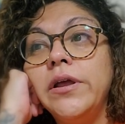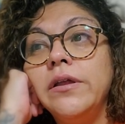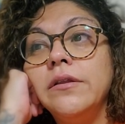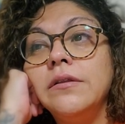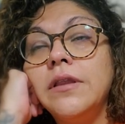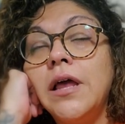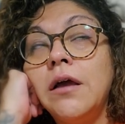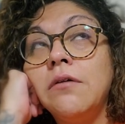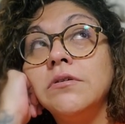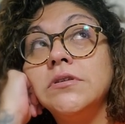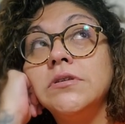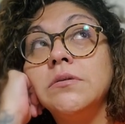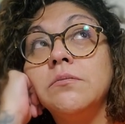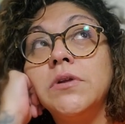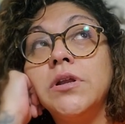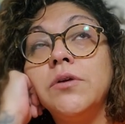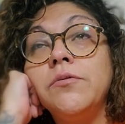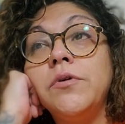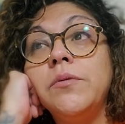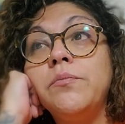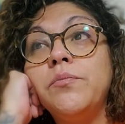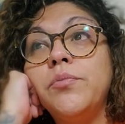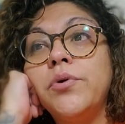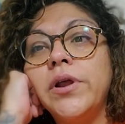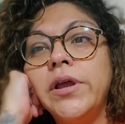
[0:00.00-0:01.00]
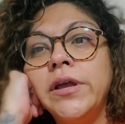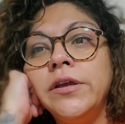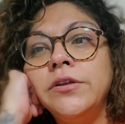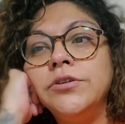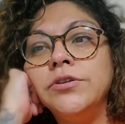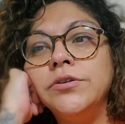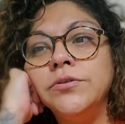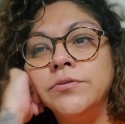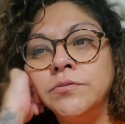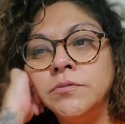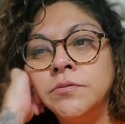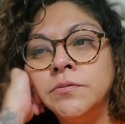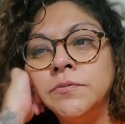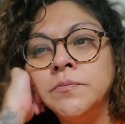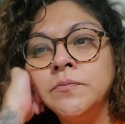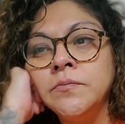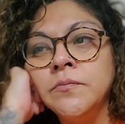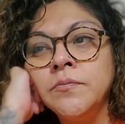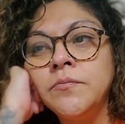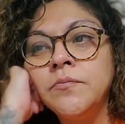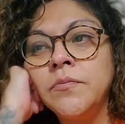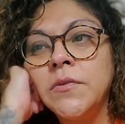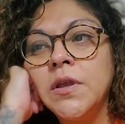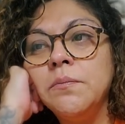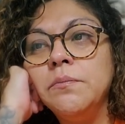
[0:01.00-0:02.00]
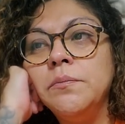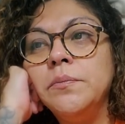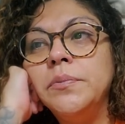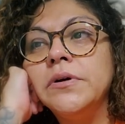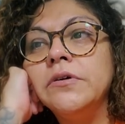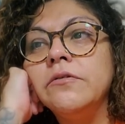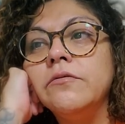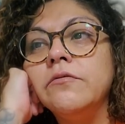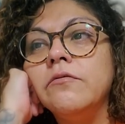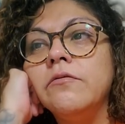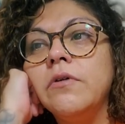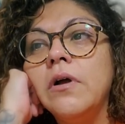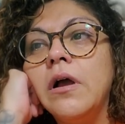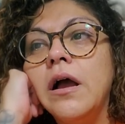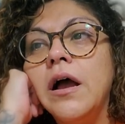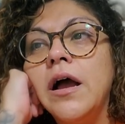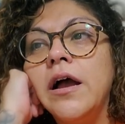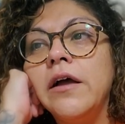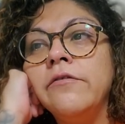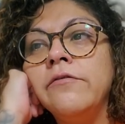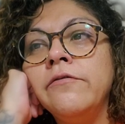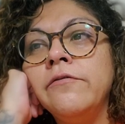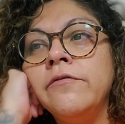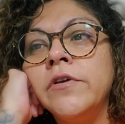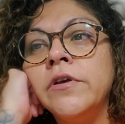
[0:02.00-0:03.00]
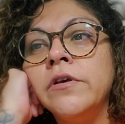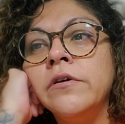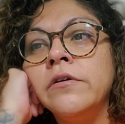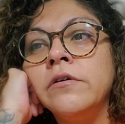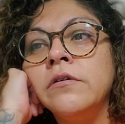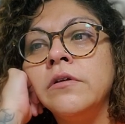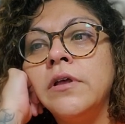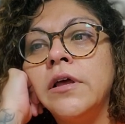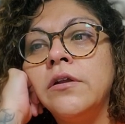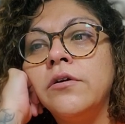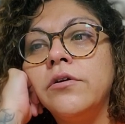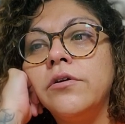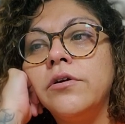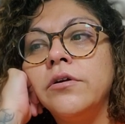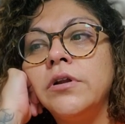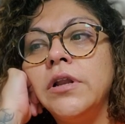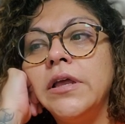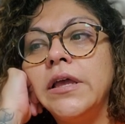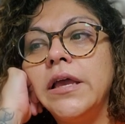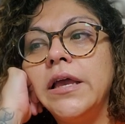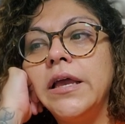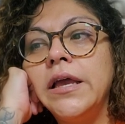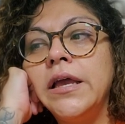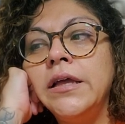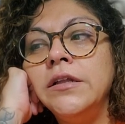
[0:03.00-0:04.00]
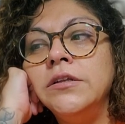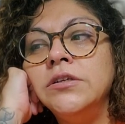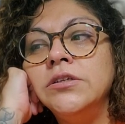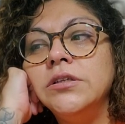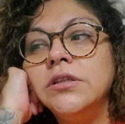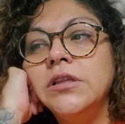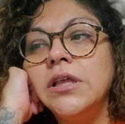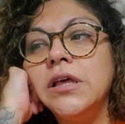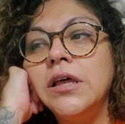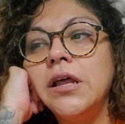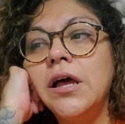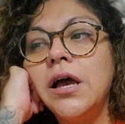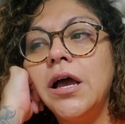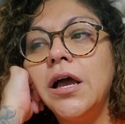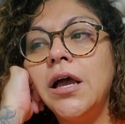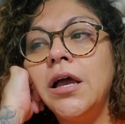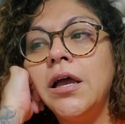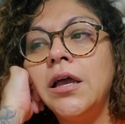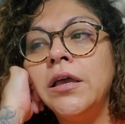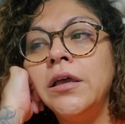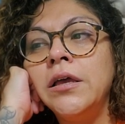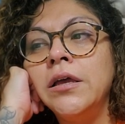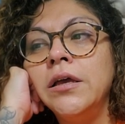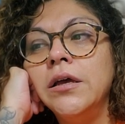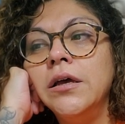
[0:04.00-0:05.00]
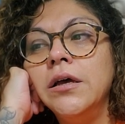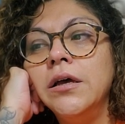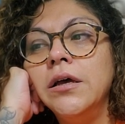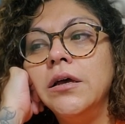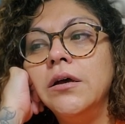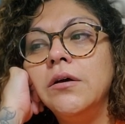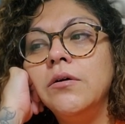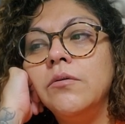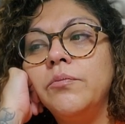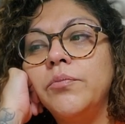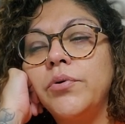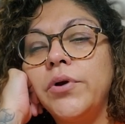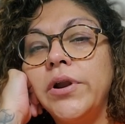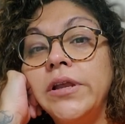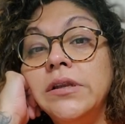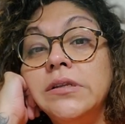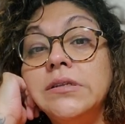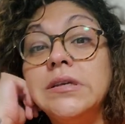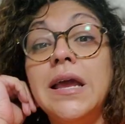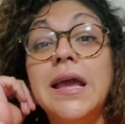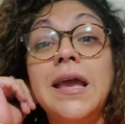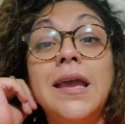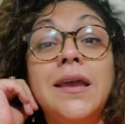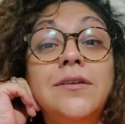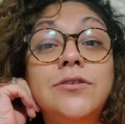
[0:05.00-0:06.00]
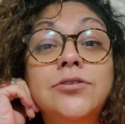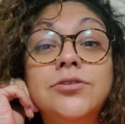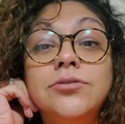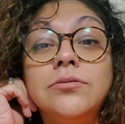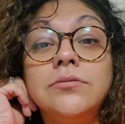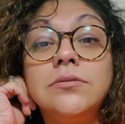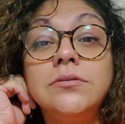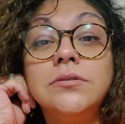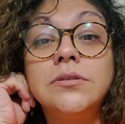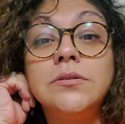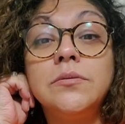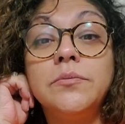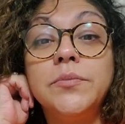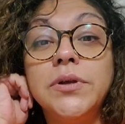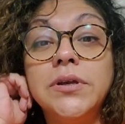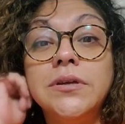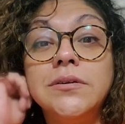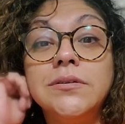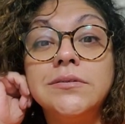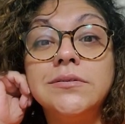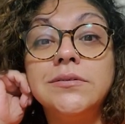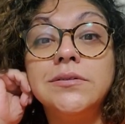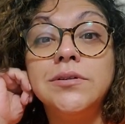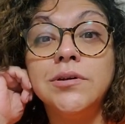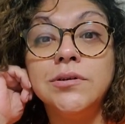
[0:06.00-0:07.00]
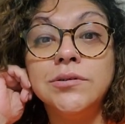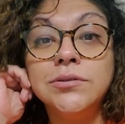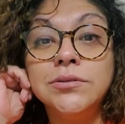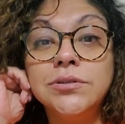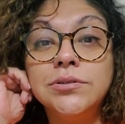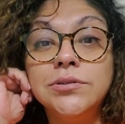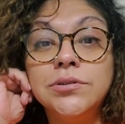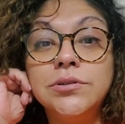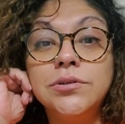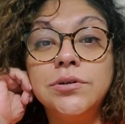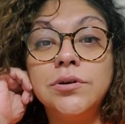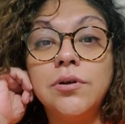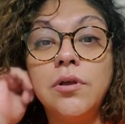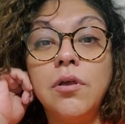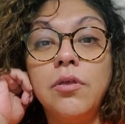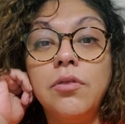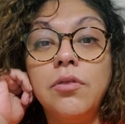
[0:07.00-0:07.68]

that was somebody we prayed to. But I feel at an early age that I prayed to angels, because those are